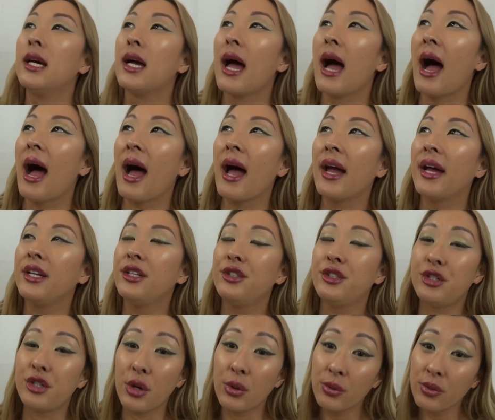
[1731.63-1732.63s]
I
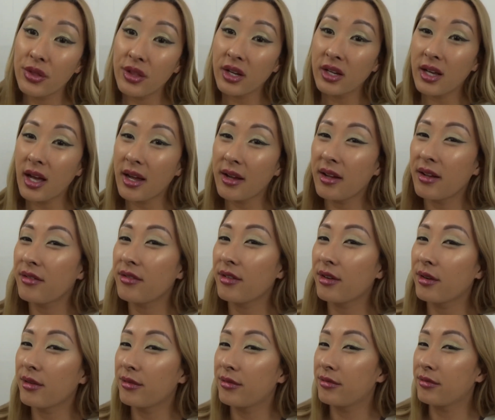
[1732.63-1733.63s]
don't think I
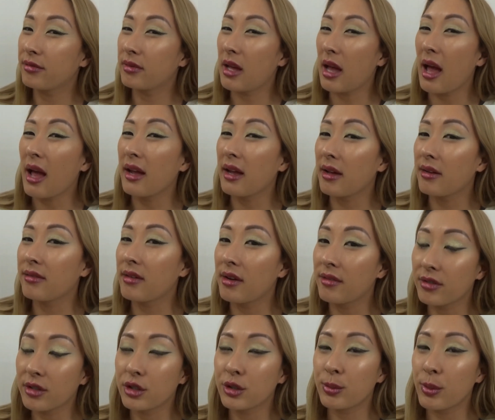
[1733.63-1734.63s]
ever I have
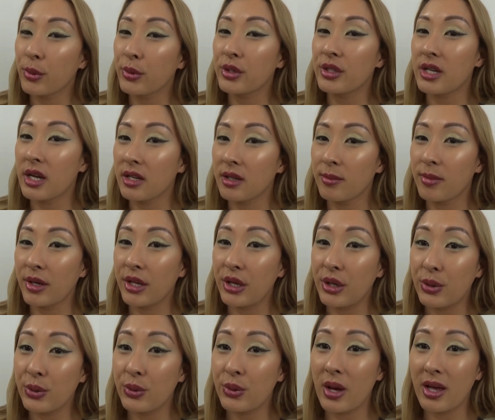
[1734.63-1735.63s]
ever spoken to anybody
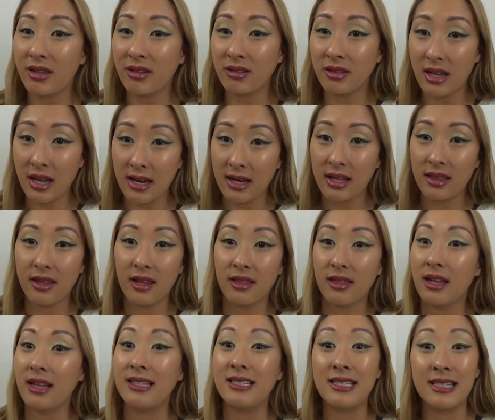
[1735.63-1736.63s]
who has stated that
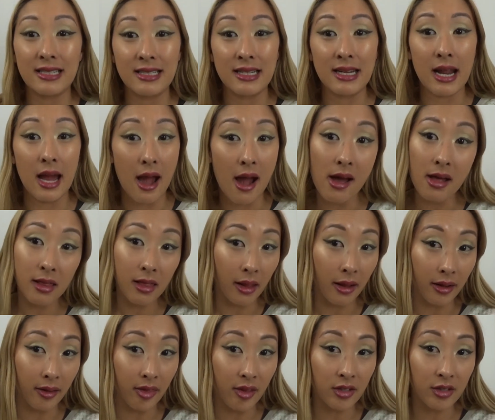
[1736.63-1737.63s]
they did not
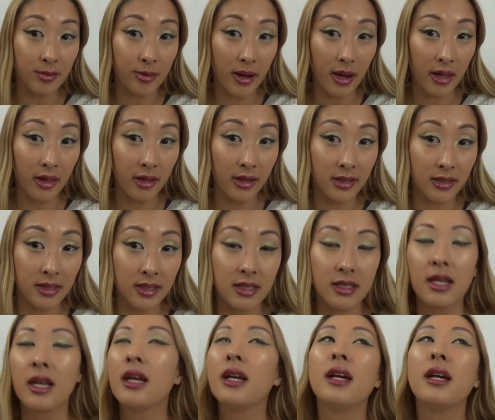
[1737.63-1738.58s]
like this palette.